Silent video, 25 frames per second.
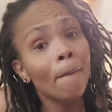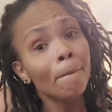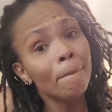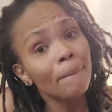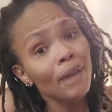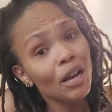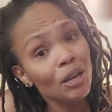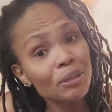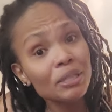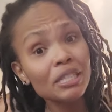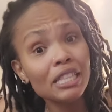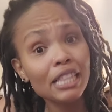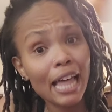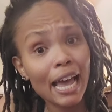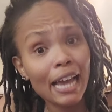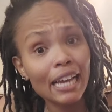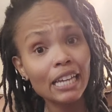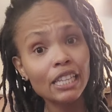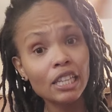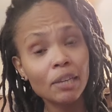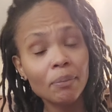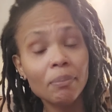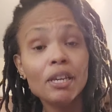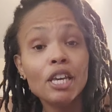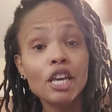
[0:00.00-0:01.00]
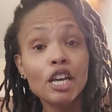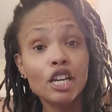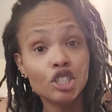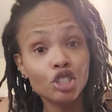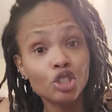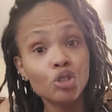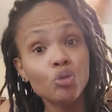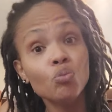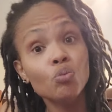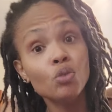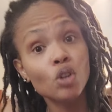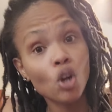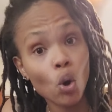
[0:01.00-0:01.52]
Most likely
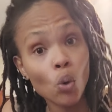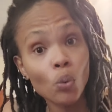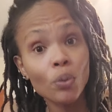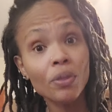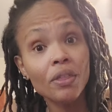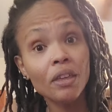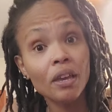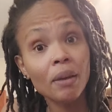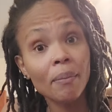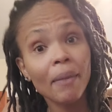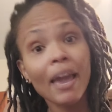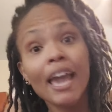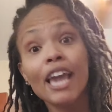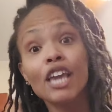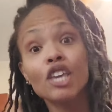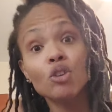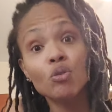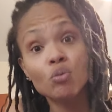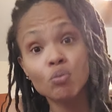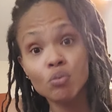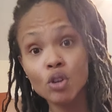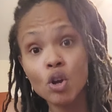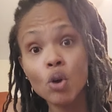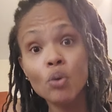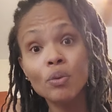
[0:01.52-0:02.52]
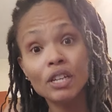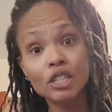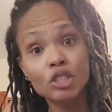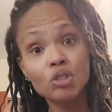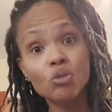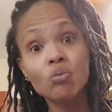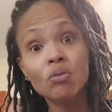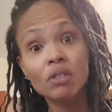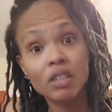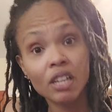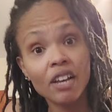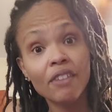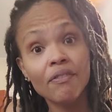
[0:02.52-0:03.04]
because you know them and you know that
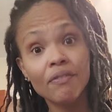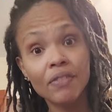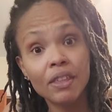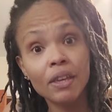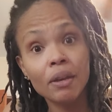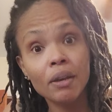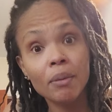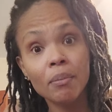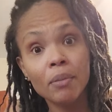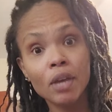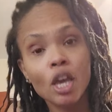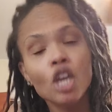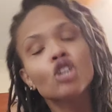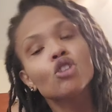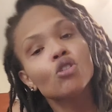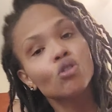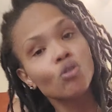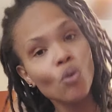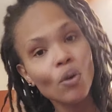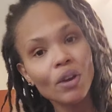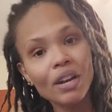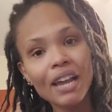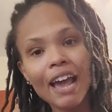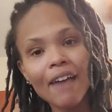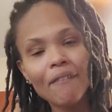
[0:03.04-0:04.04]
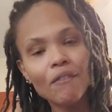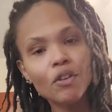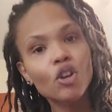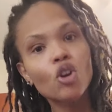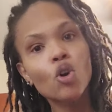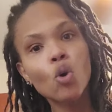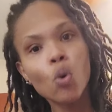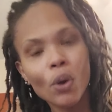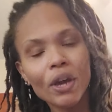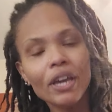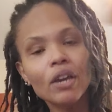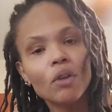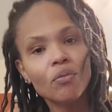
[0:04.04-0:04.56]
you love them, you're going to have a
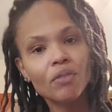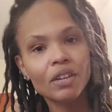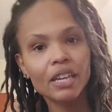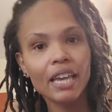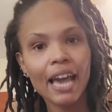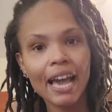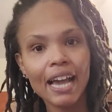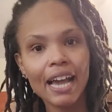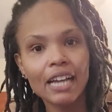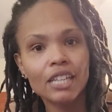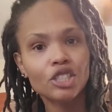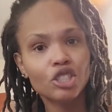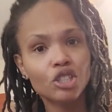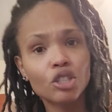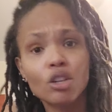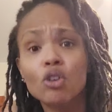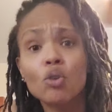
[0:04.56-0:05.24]
quick reaction.